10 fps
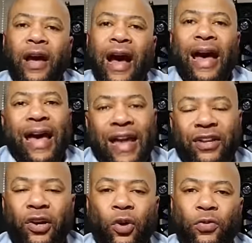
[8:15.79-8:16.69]
I had
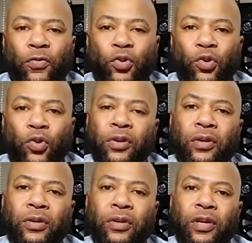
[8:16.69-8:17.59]
to go through
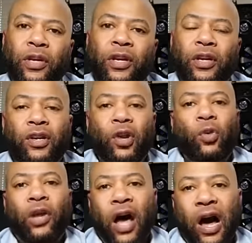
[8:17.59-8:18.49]
you
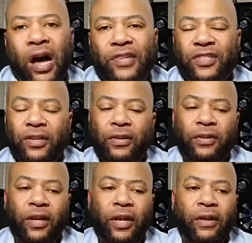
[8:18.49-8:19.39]
know loss
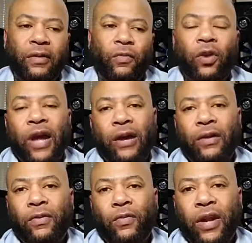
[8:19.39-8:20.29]
and and what
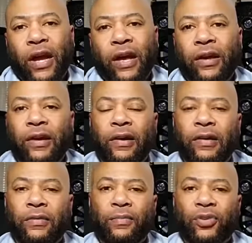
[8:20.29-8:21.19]
I what I
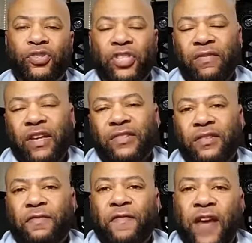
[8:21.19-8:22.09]
uh, perceived as
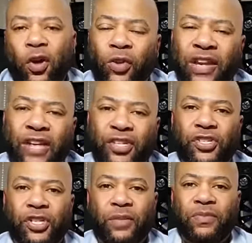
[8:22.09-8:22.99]
failed
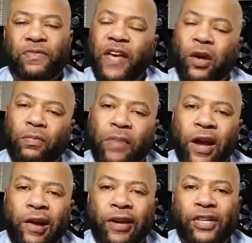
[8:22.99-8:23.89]
relationships, failed
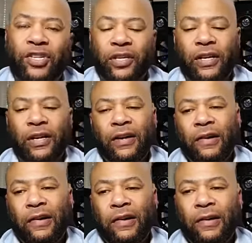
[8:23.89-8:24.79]
marriage,
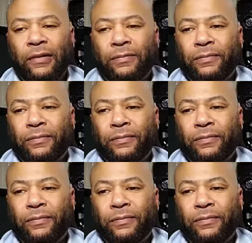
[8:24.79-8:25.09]
uh,